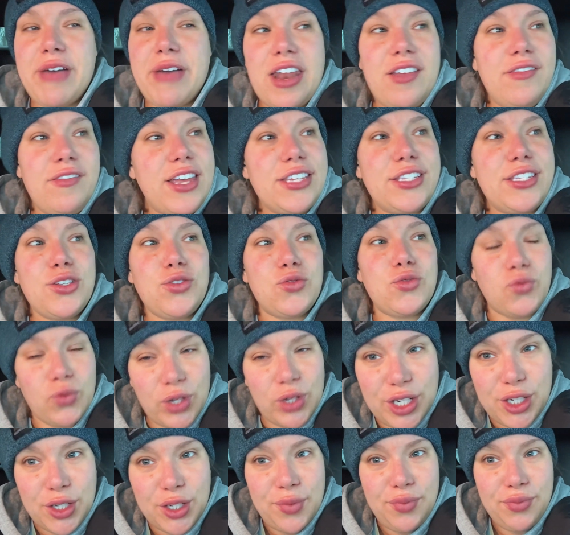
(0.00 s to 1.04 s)
manifesting is
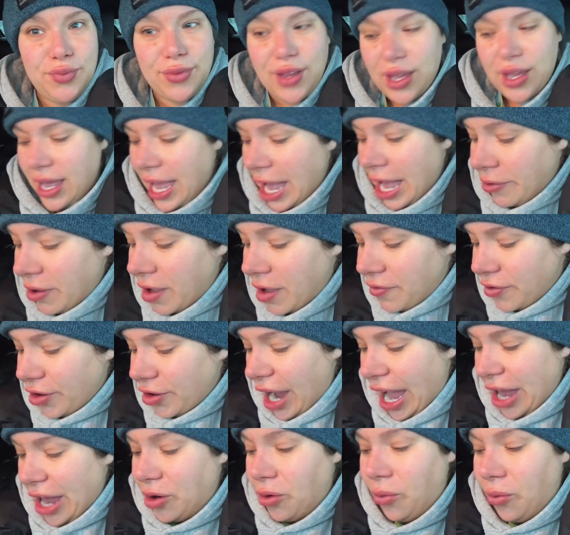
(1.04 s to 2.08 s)
real. However,
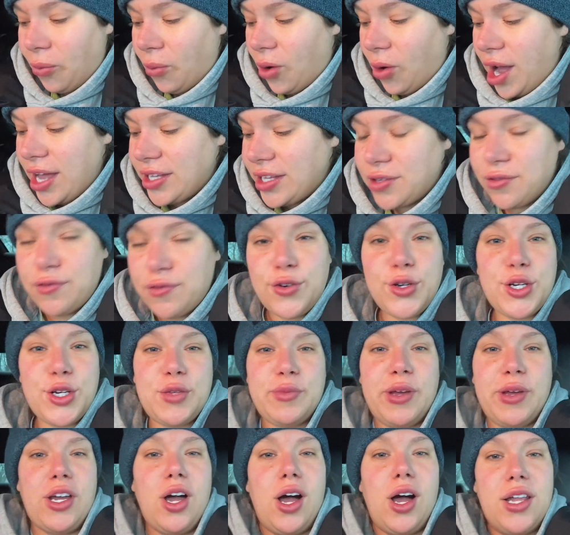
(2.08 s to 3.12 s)
I don't want to
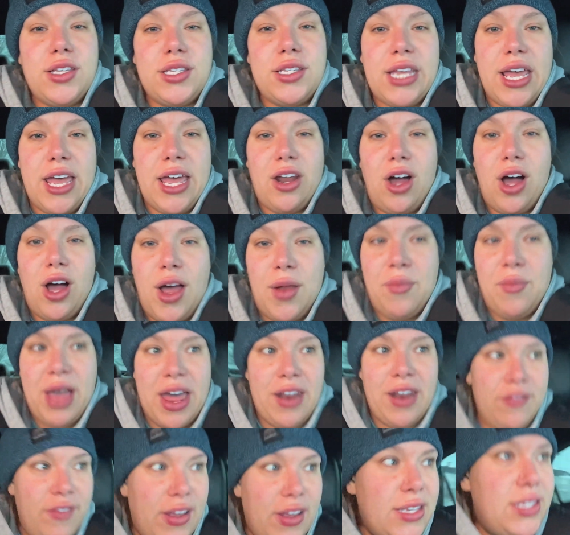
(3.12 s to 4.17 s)
focus my content on
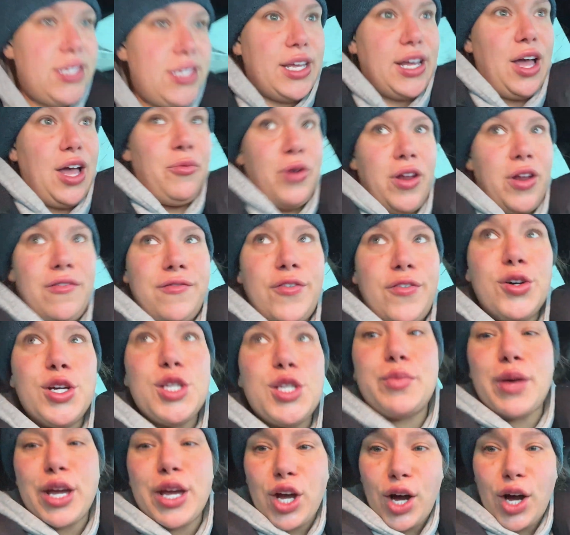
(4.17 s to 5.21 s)
manifesting. I want to focus my